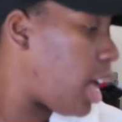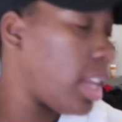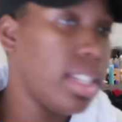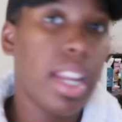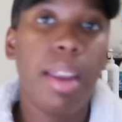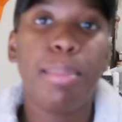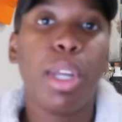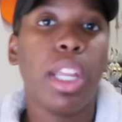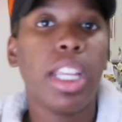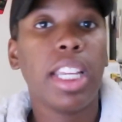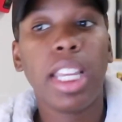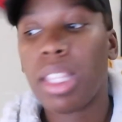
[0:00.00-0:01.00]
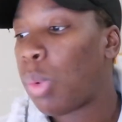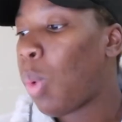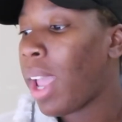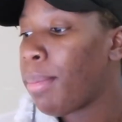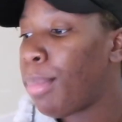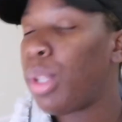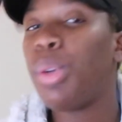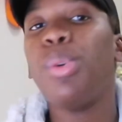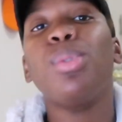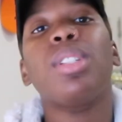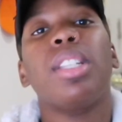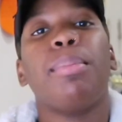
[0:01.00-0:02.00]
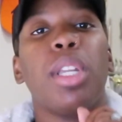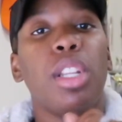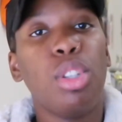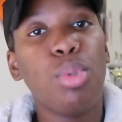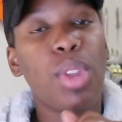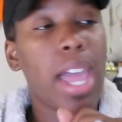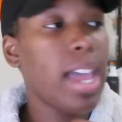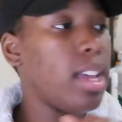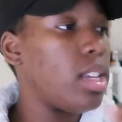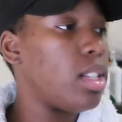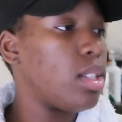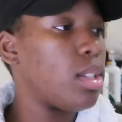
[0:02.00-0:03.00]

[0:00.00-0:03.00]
And then I'm gonna get the white balloons and I'm gonna do that.